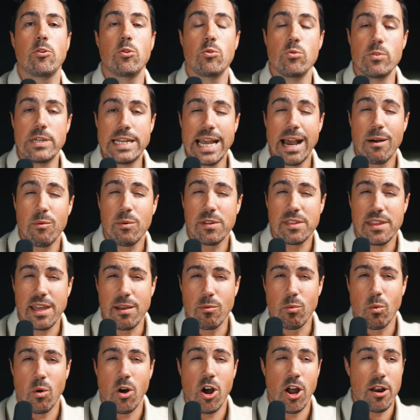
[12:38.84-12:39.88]
who get what they
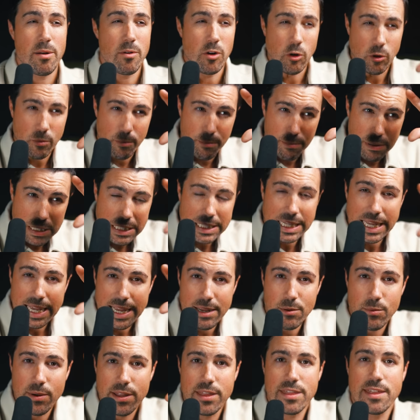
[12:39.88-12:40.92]
want
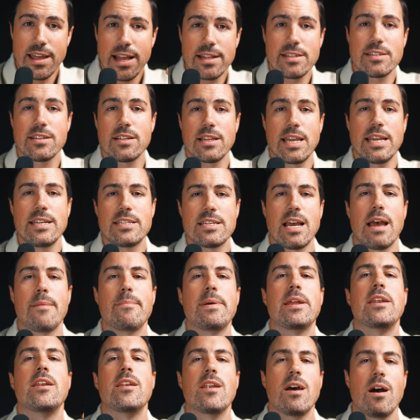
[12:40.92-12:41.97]
play with that delay time and